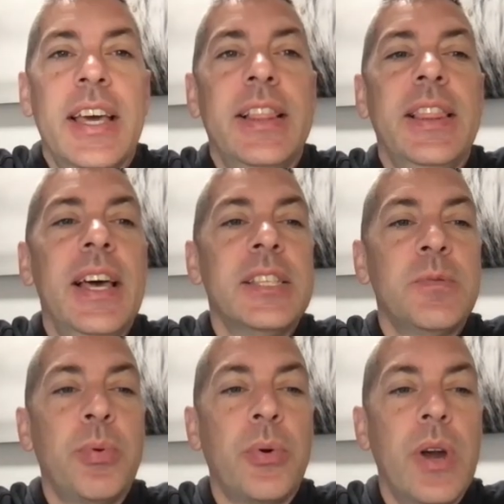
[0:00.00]
let's
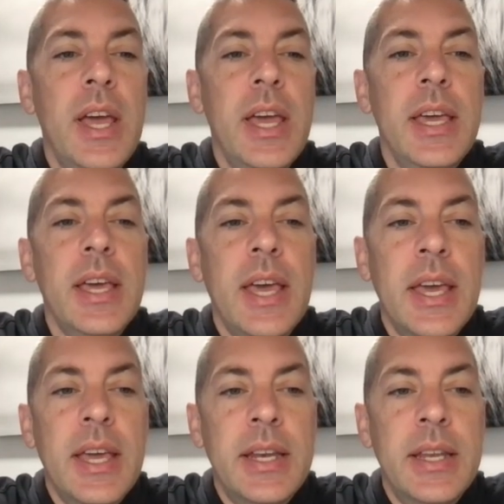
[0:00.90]
pray,
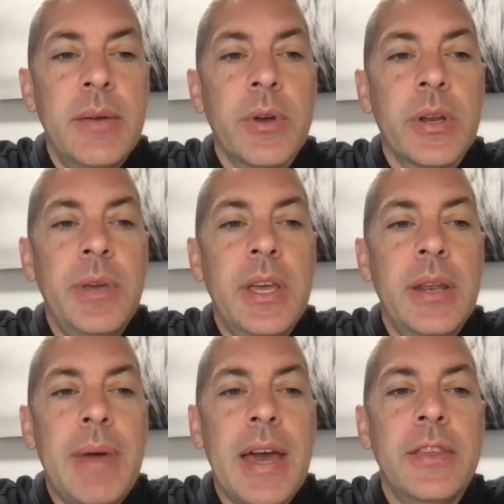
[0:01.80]
and then we're going to be
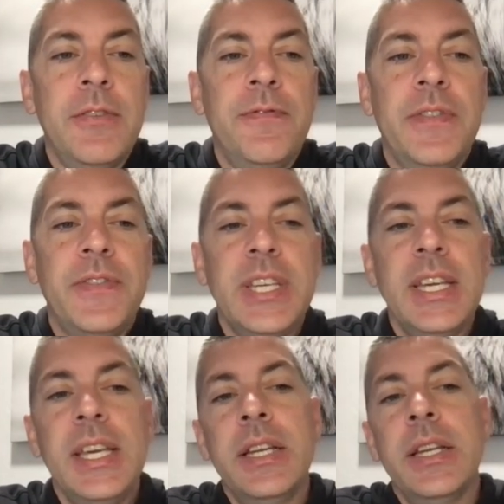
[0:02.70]
in Matthew
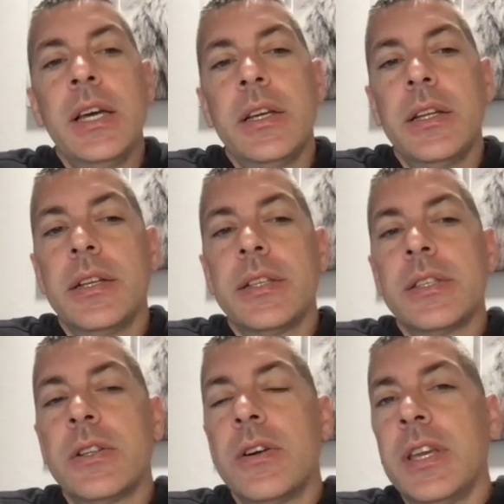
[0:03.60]
15,
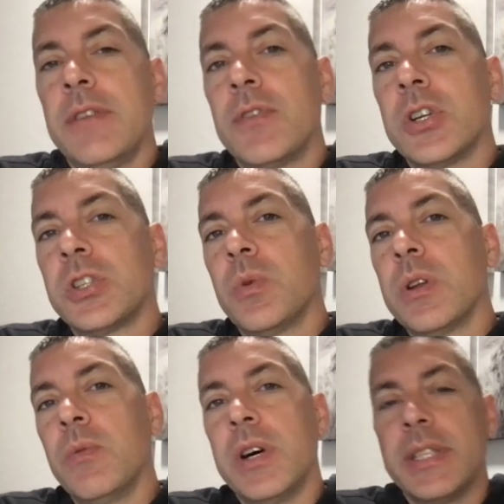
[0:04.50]
starting in verse
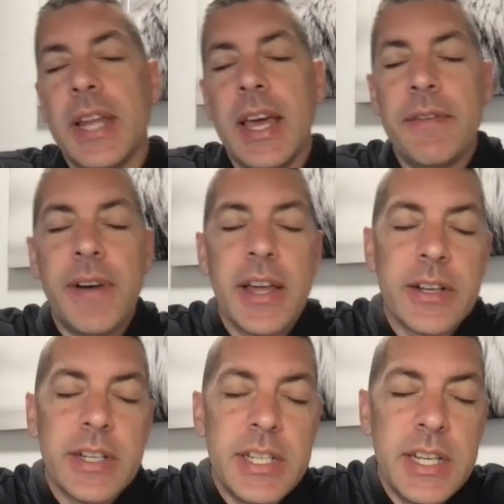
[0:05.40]
21 today. Father,
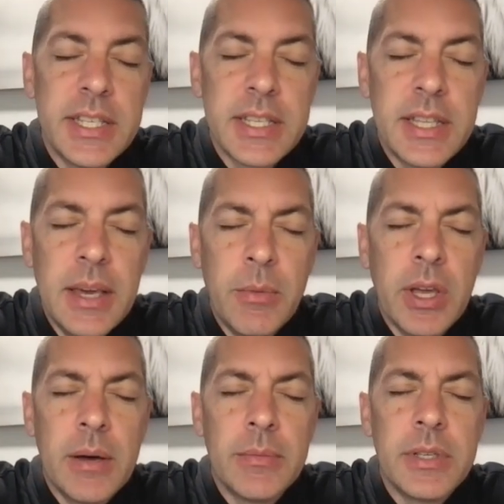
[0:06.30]
in Jesus' name, we
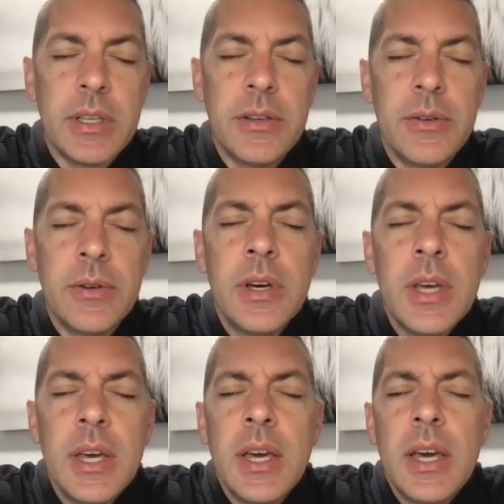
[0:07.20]
come to you
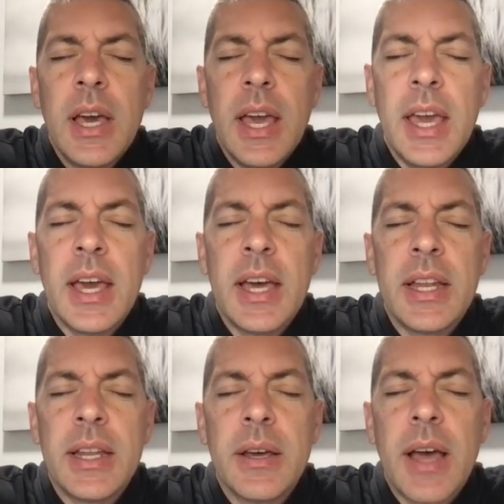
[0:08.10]

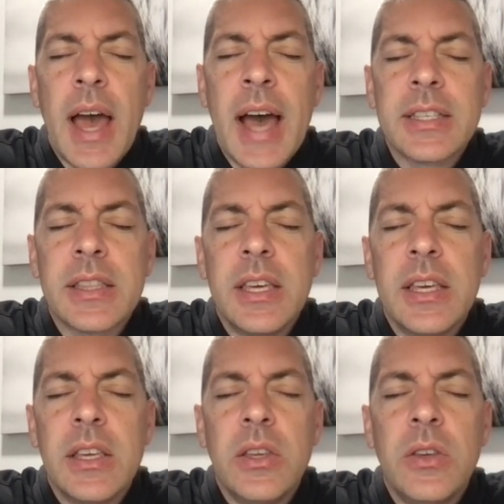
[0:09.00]
and ask that
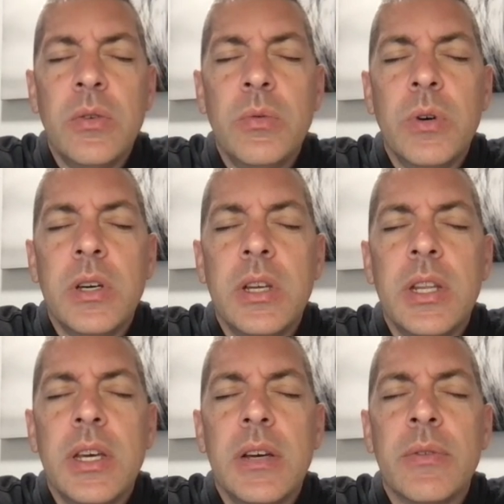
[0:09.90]
you would
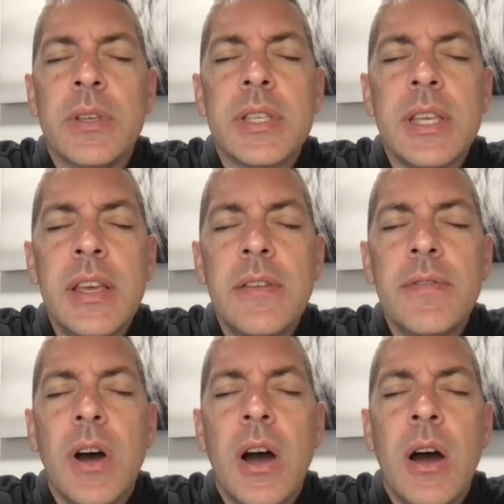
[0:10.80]
receive
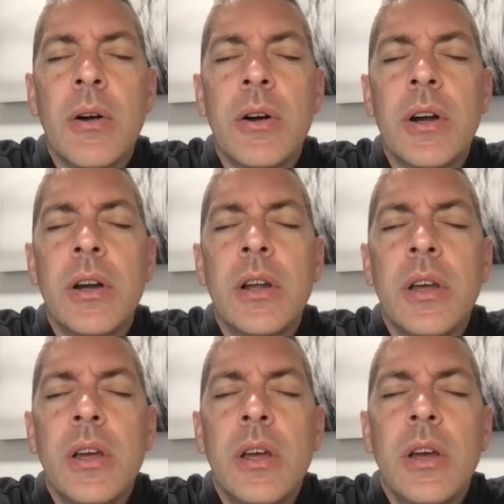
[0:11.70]
our
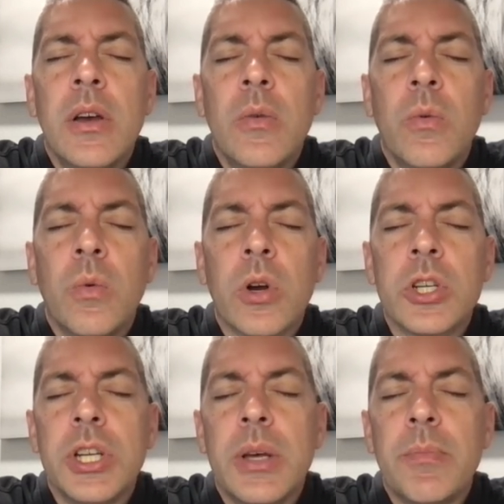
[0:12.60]

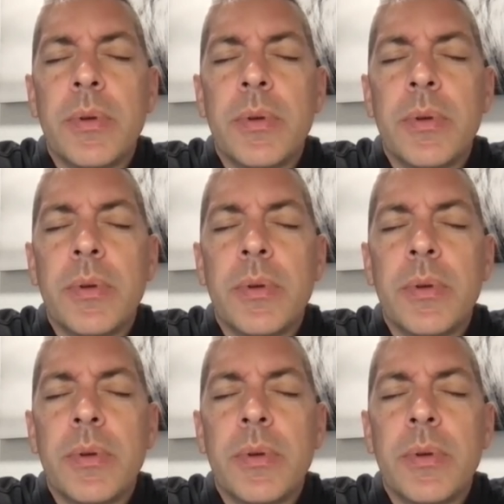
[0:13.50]
worship.